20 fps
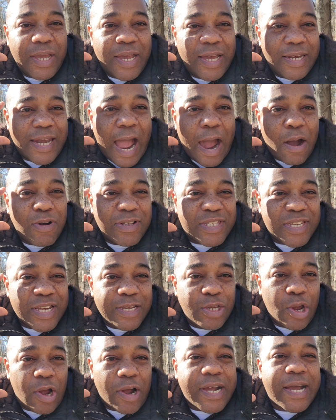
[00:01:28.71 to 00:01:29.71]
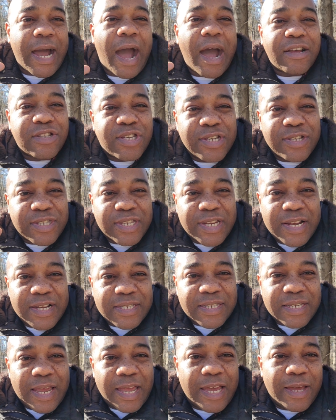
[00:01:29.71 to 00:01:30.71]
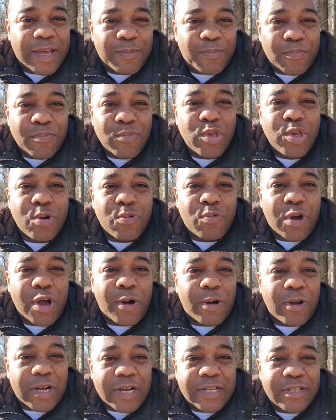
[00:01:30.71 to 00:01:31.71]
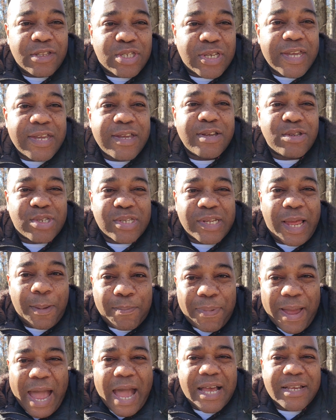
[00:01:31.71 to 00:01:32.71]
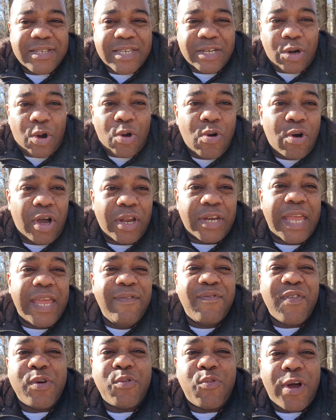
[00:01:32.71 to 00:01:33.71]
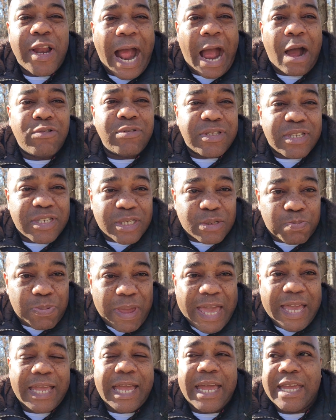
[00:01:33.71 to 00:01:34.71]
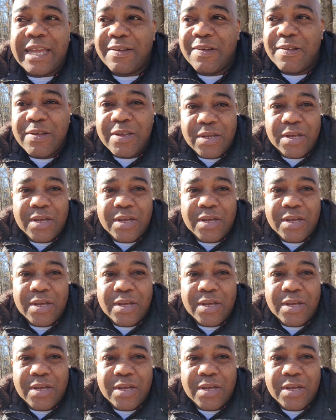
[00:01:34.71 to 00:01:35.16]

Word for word: and now it's in your consciousness, and you will continuously pass it on, even without speaking